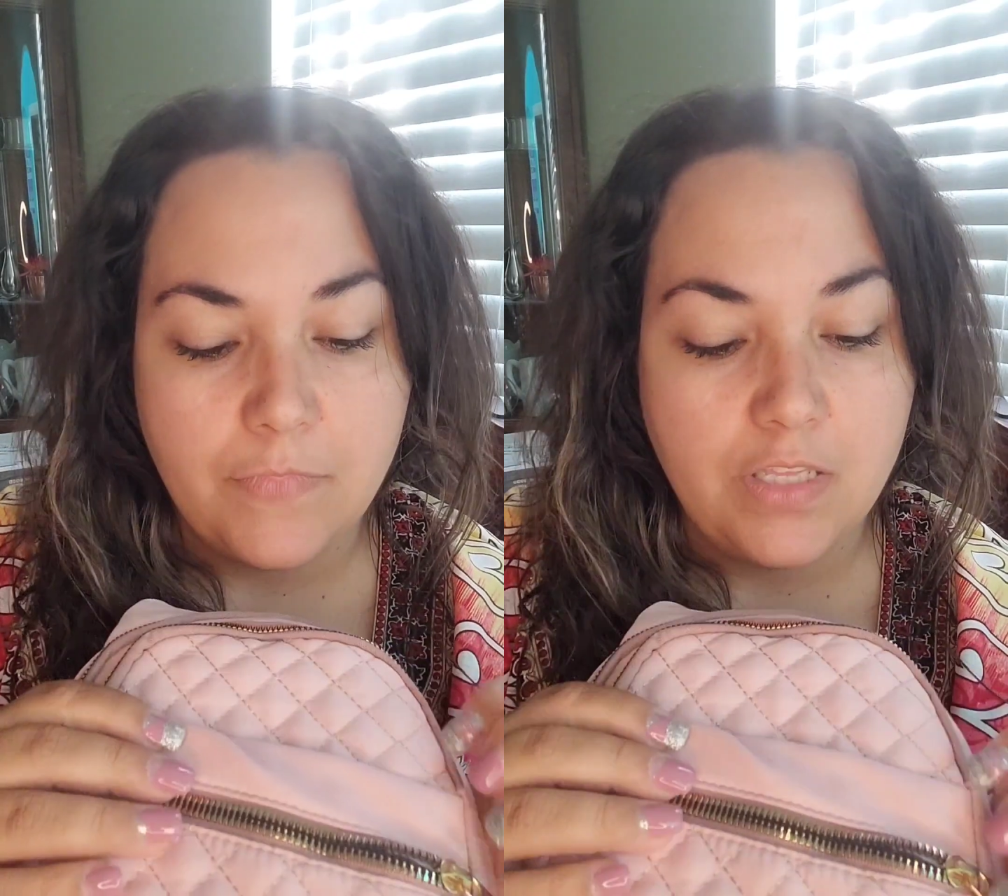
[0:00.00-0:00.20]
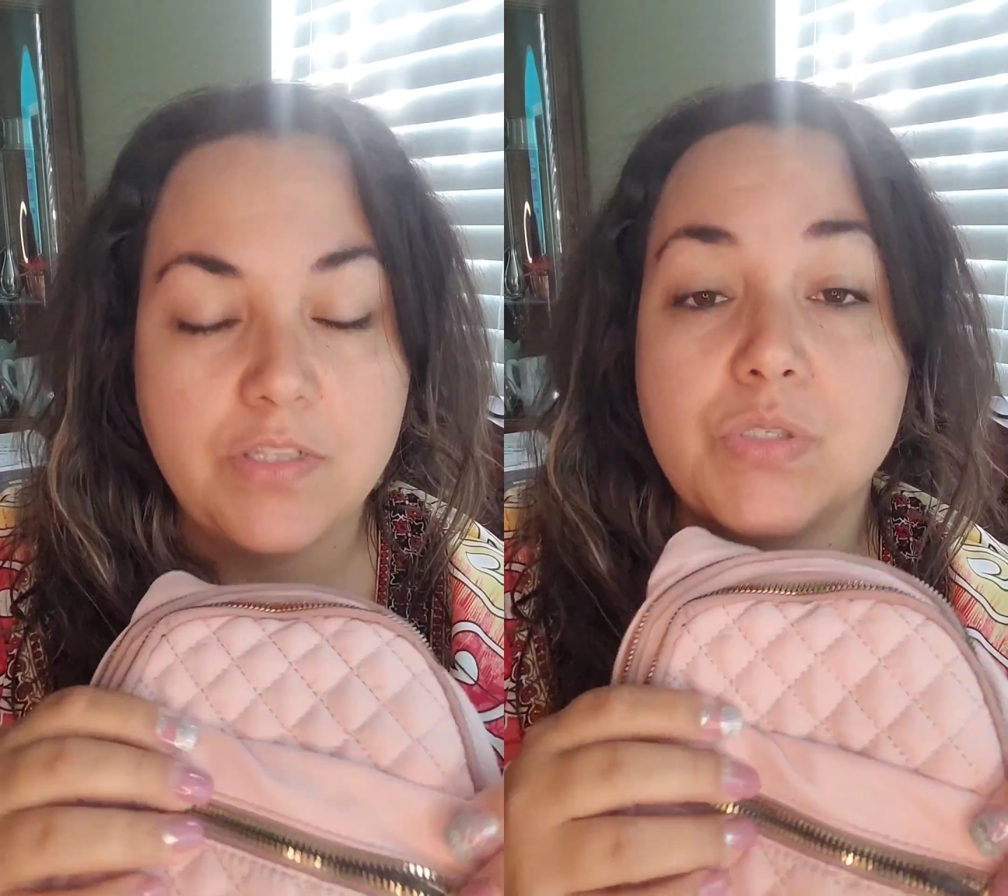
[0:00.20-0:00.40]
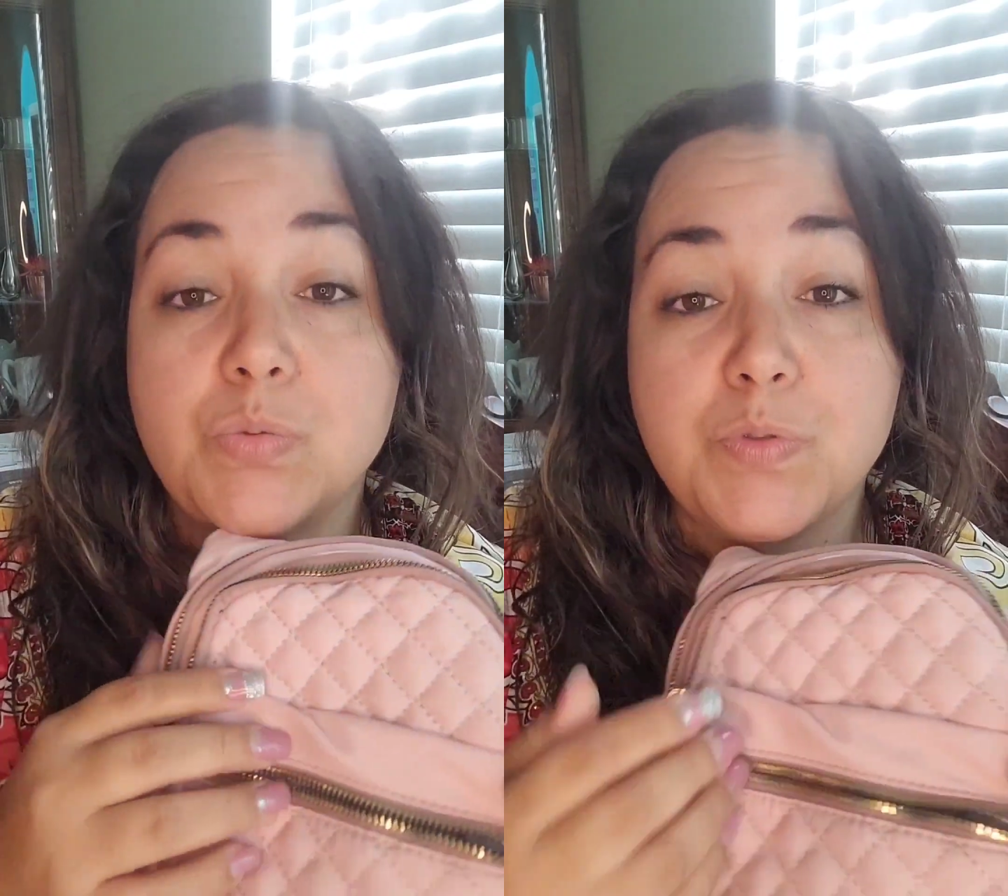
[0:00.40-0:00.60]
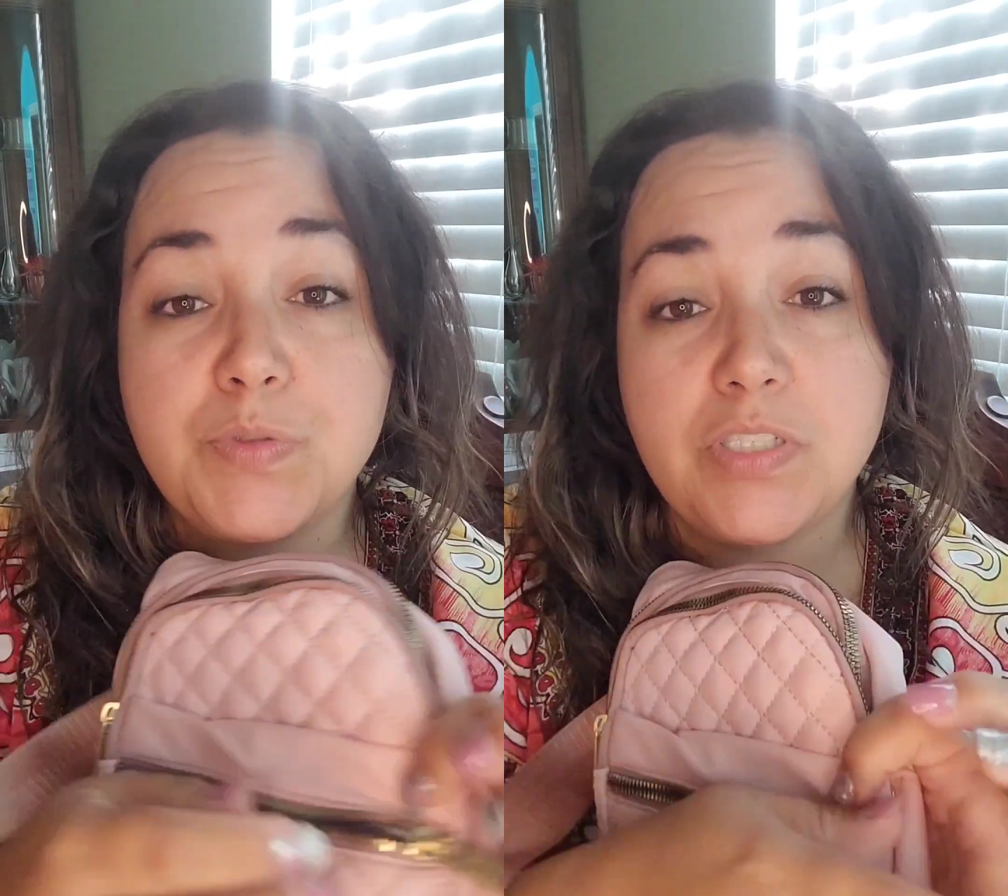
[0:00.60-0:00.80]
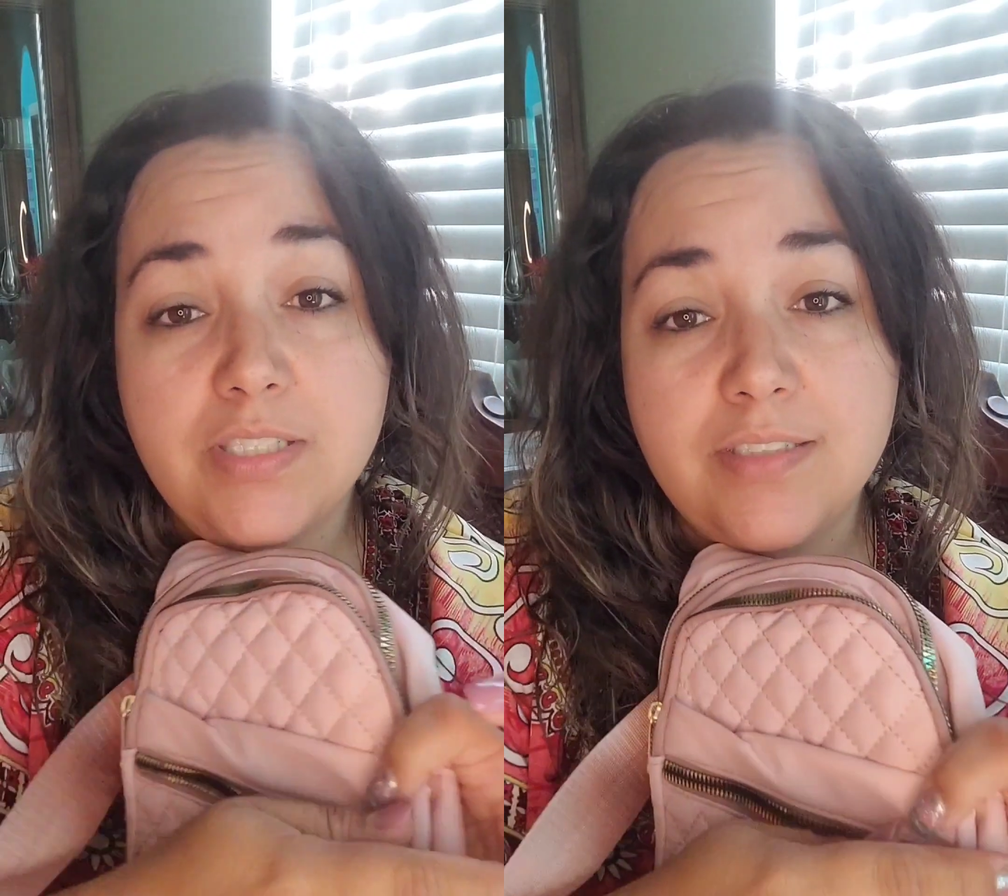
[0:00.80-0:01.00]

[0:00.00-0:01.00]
the Super Bowl,